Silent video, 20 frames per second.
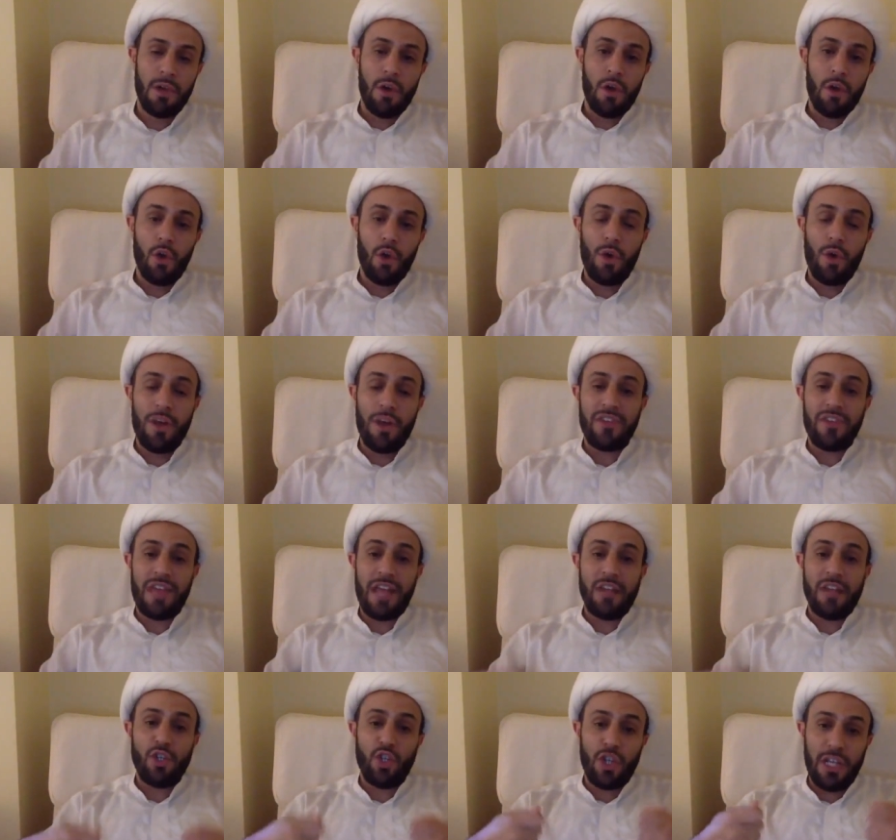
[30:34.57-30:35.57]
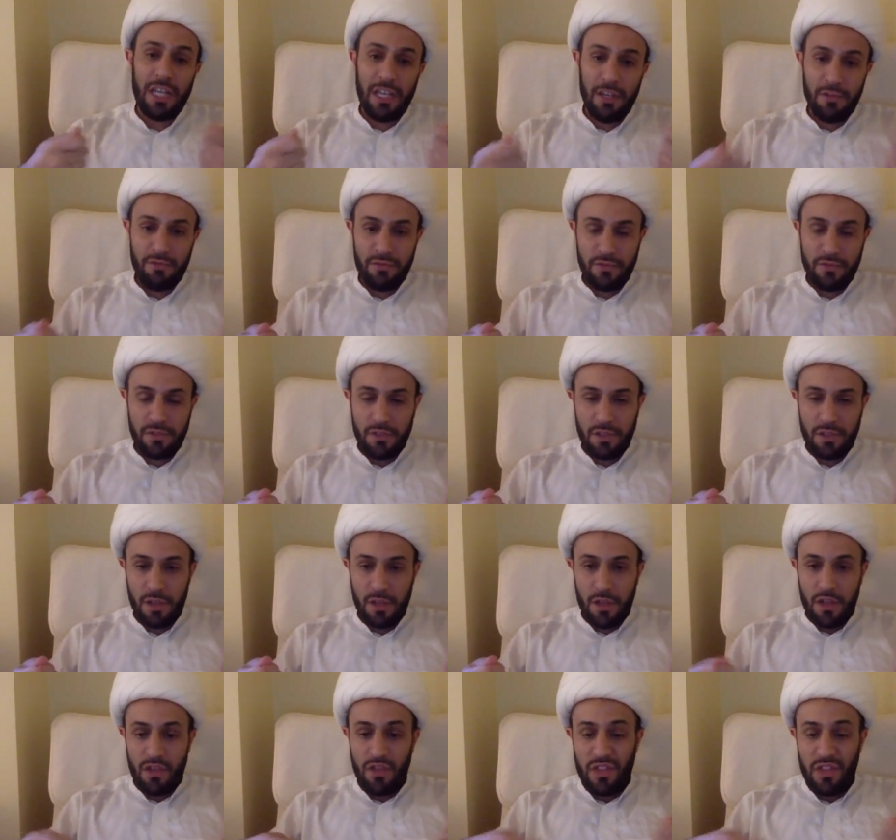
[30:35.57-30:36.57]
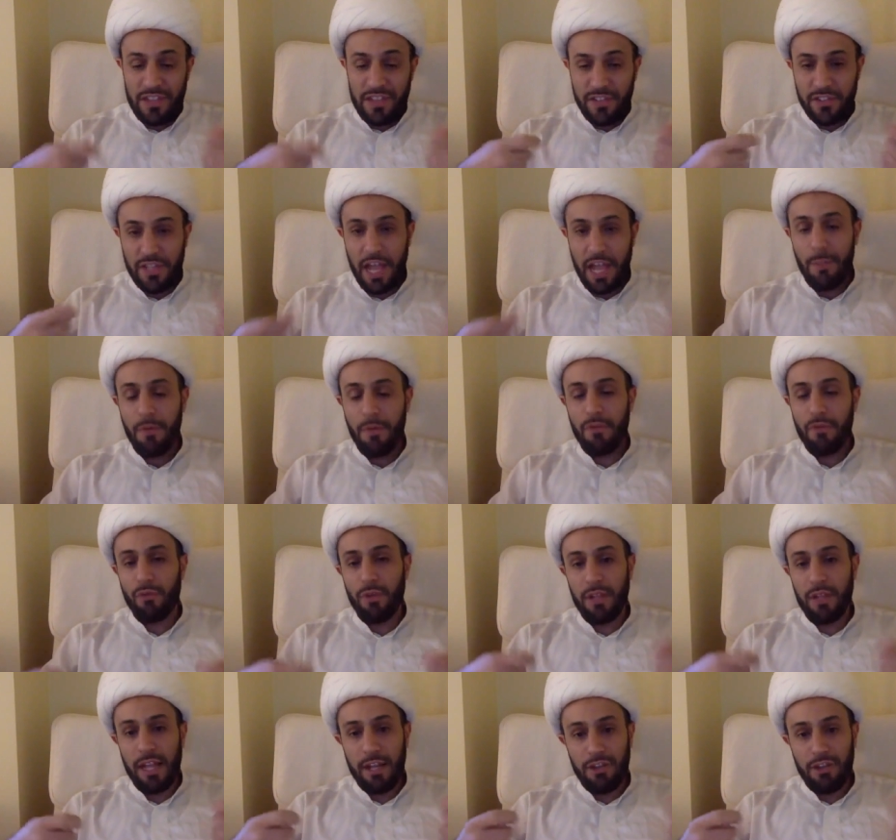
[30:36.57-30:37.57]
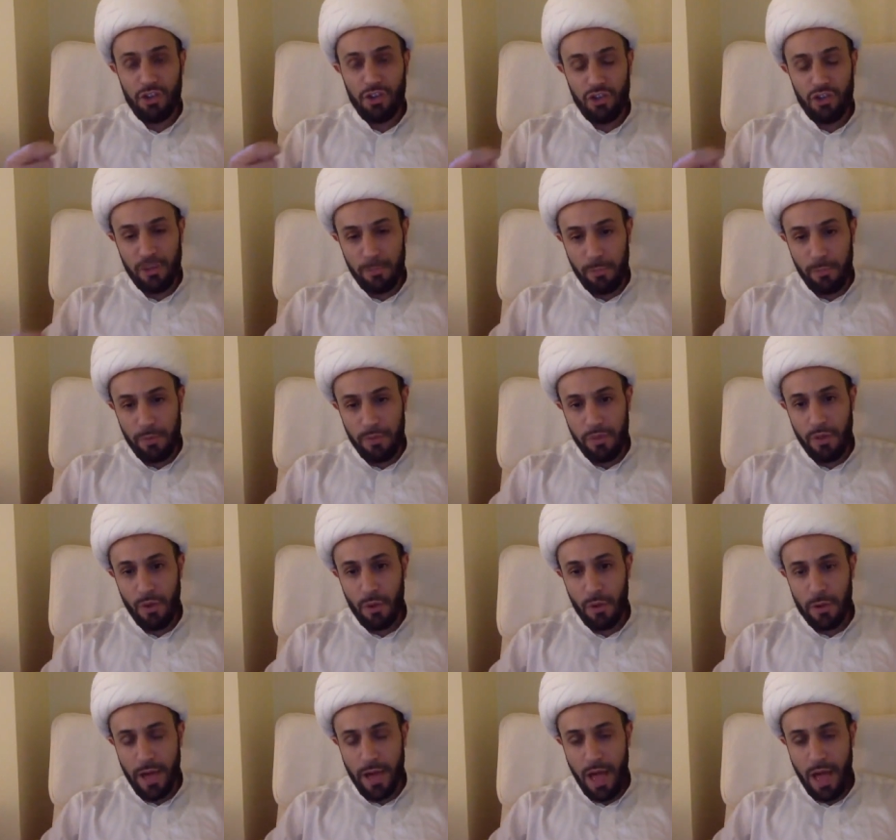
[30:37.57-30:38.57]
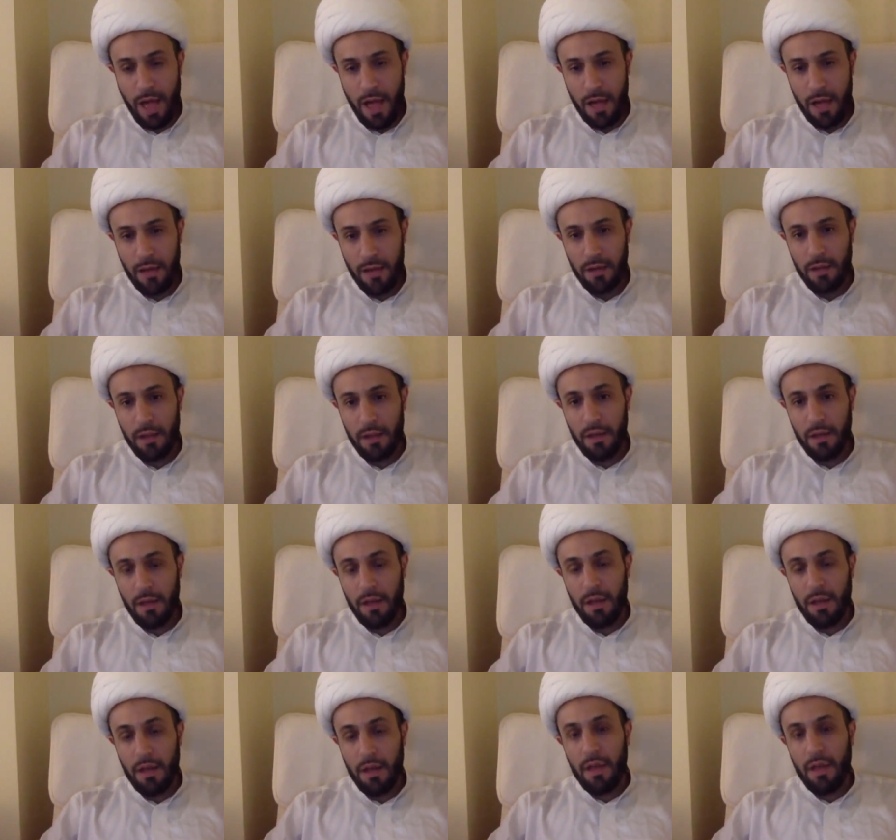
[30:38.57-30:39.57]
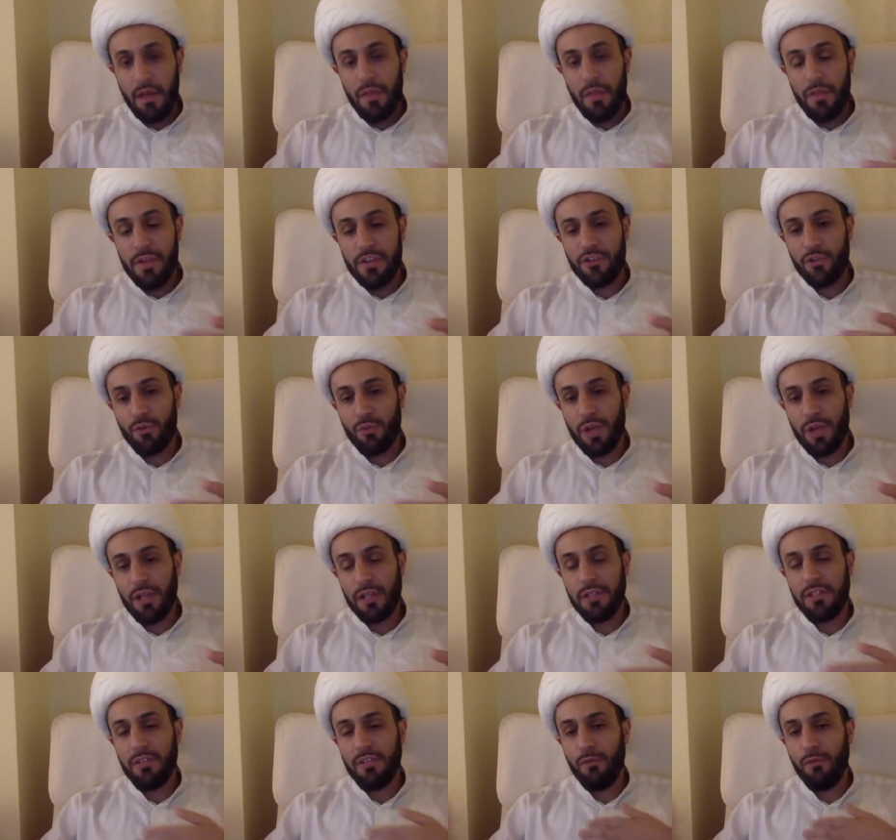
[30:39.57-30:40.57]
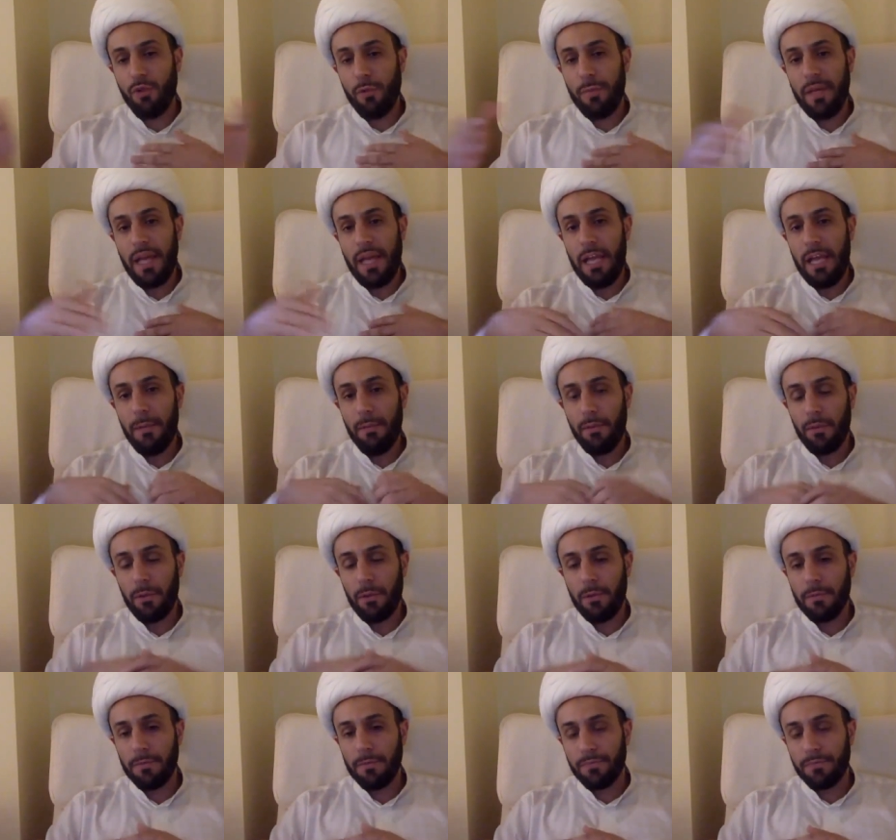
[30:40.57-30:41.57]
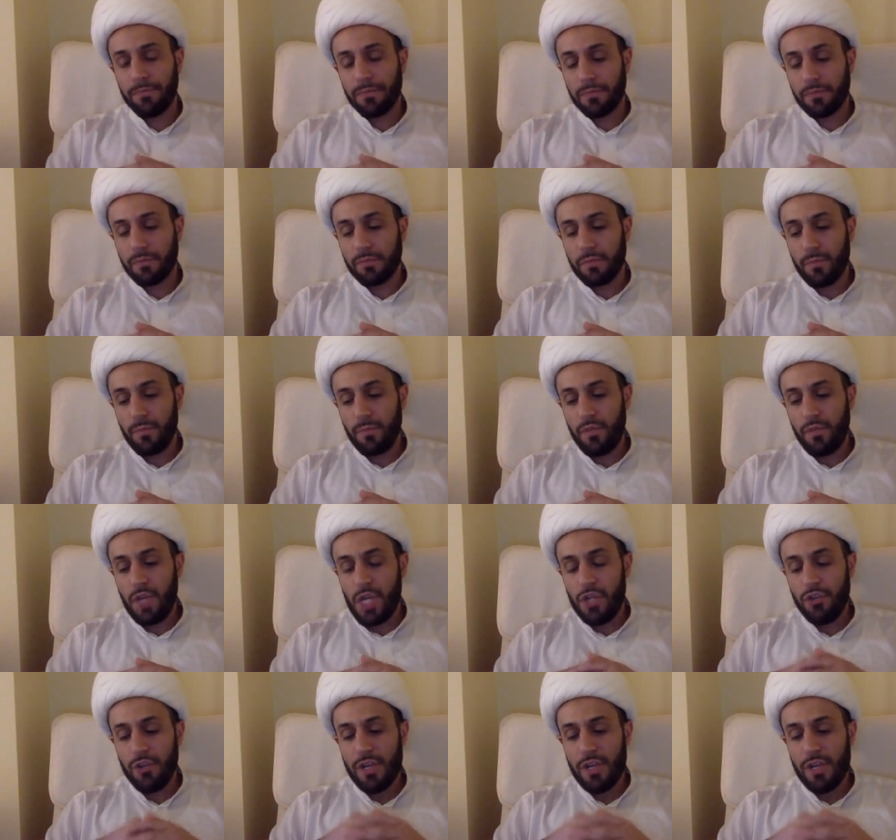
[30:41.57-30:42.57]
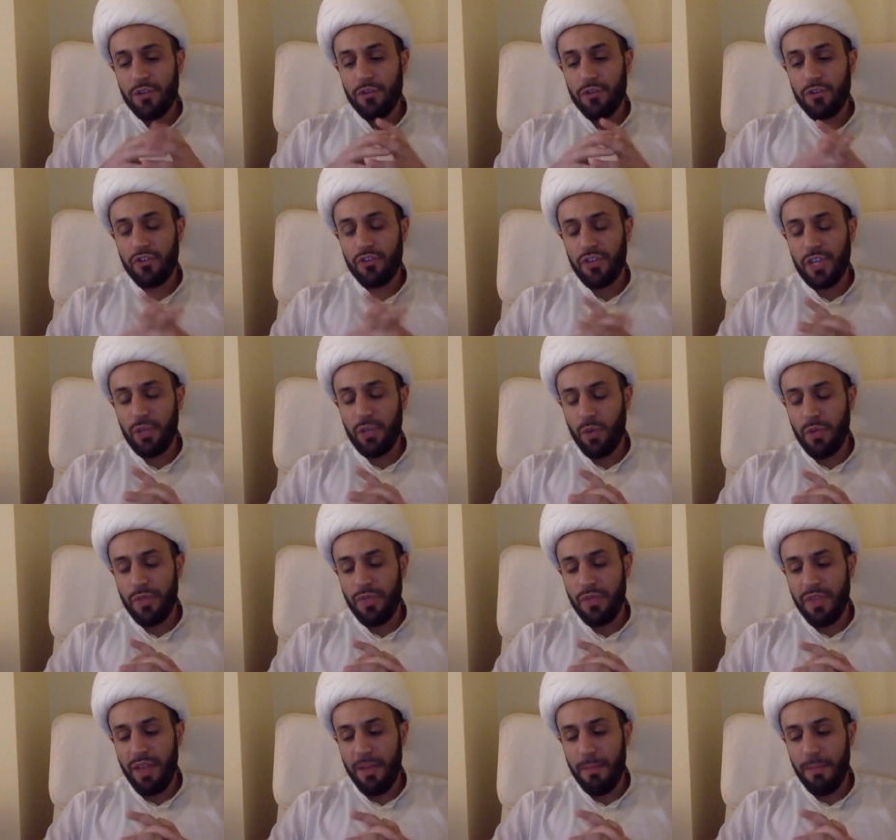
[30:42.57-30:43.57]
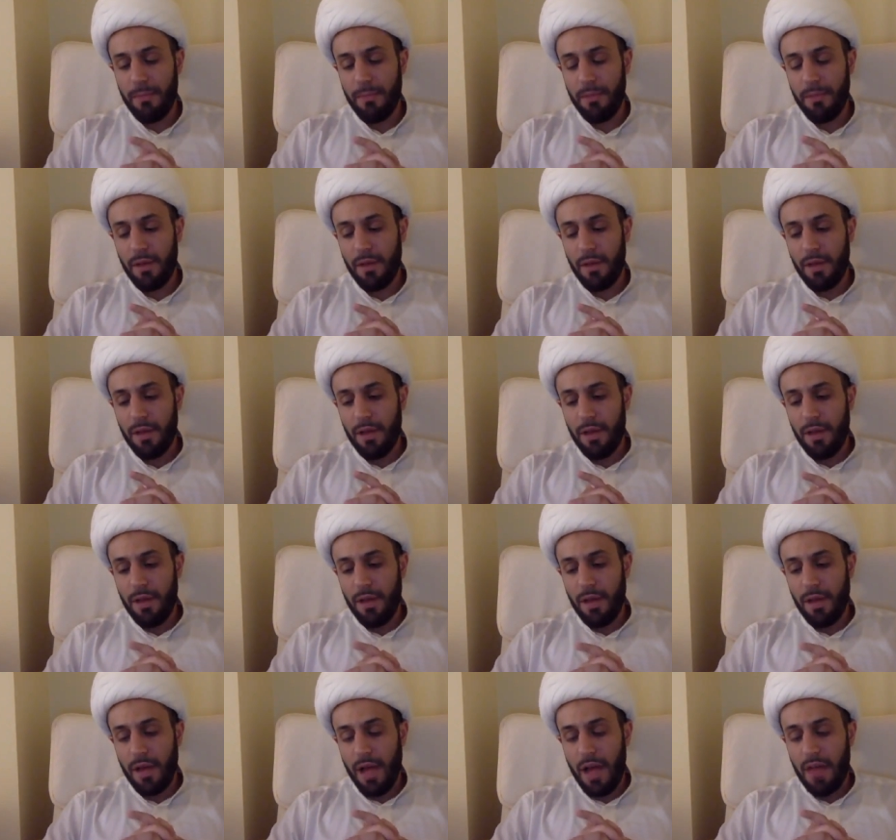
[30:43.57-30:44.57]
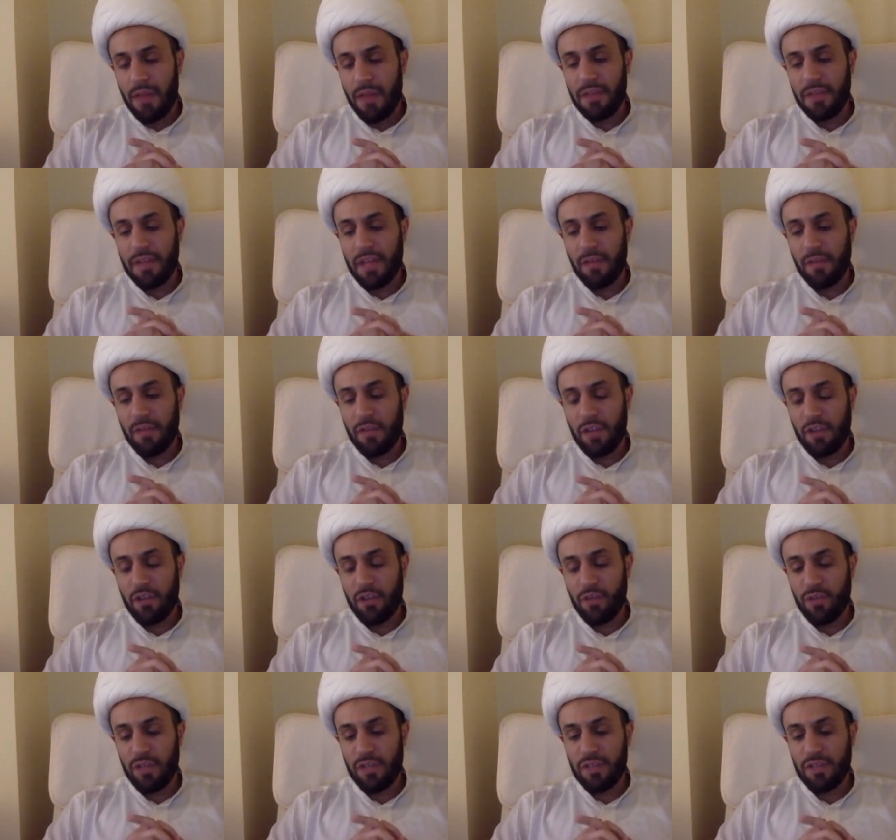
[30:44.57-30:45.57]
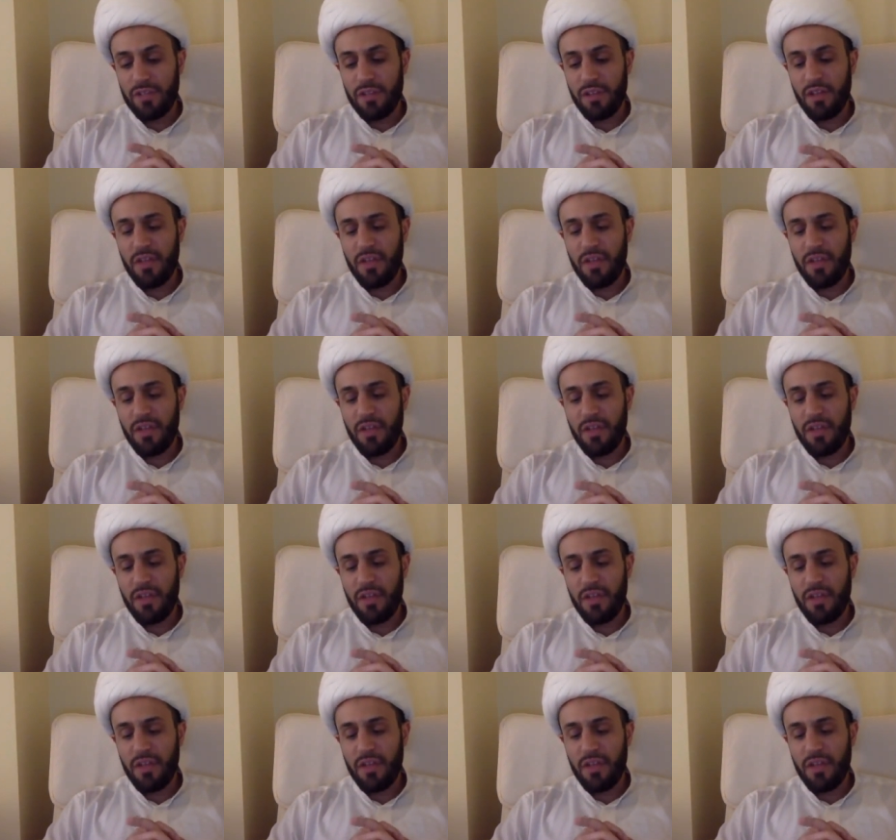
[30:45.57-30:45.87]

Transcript: who has achieved this type of relationship with the Quran, this relative will be able to intercede with them on the Day of Judgment.